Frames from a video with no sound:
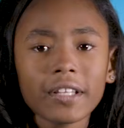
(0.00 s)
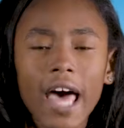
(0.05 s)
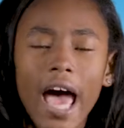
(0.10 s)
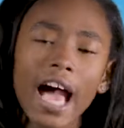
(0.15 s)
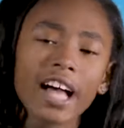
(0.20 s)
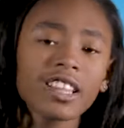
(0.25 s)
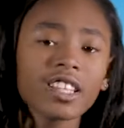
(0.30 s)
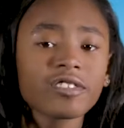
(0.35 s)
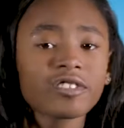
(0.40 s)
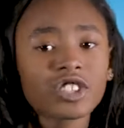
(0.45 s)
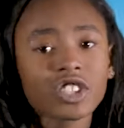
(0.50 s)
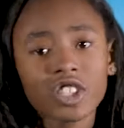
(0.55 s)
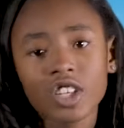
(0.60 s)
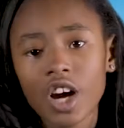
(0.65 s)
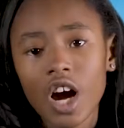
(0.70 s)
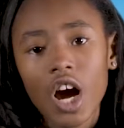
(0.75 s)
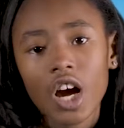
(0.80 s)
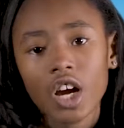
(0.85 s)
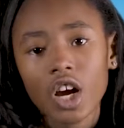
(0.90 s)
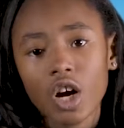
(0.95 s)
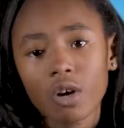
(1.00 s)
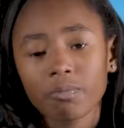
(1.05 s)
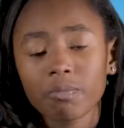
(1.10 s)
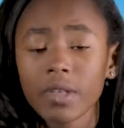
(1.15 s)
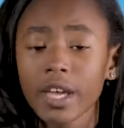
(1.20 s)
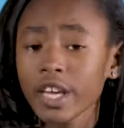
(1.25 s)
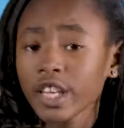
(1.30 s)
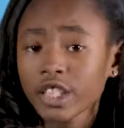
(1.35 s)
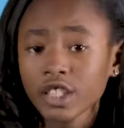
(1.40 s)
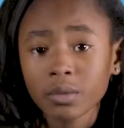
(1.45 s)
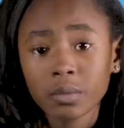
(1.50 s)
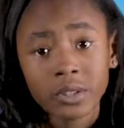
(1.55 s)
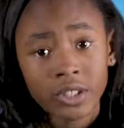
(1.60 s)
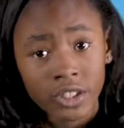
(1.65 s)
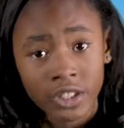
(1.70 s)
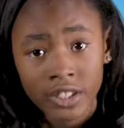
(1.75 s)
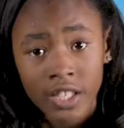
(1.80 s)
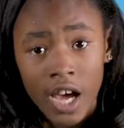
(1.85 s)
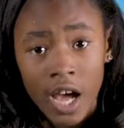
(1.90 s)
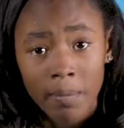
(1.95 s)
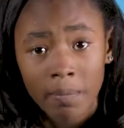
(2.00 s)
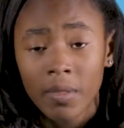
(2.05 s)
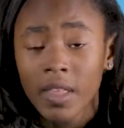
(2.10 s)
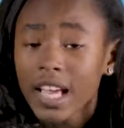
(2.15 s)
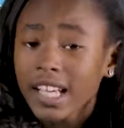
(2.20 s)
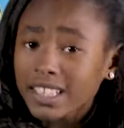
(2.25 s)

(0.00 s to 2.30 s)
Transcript: I live in Chicago, and it's wintertime.